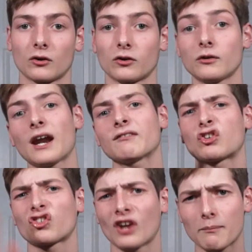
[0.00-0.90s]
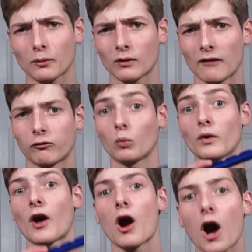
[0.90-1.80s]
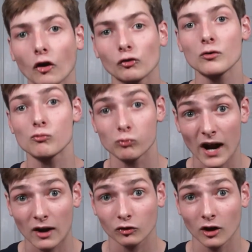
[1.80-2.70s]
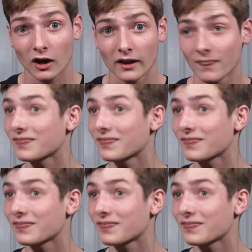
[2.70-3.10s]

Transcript: You can have a sniper rifle with 100 rounds on it.